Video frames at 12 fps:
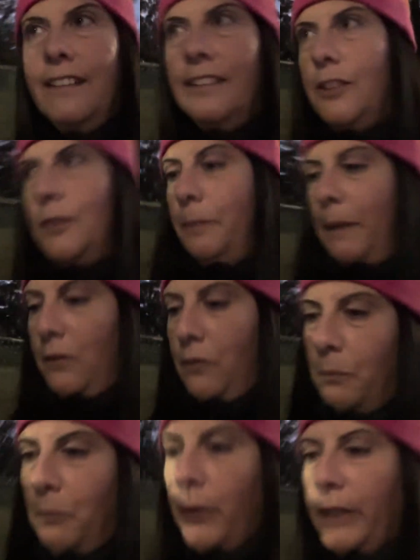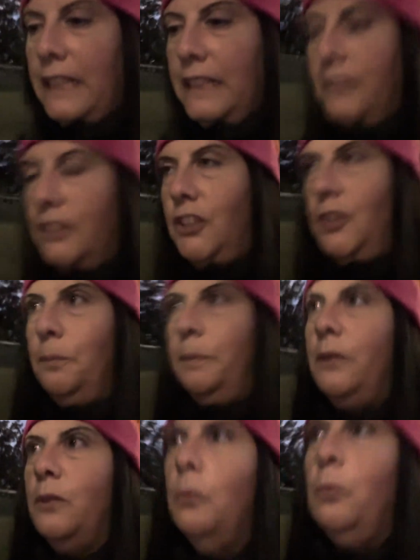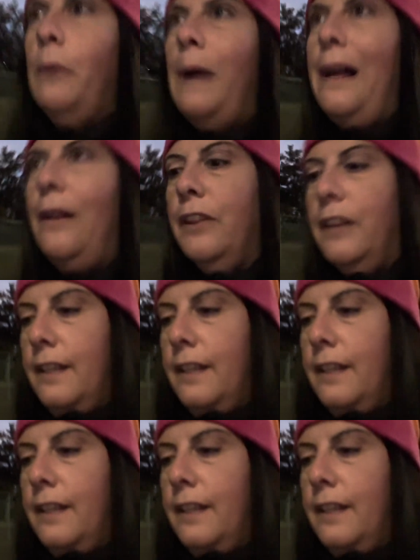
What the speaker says: to pay off a mortgage, to build wealth.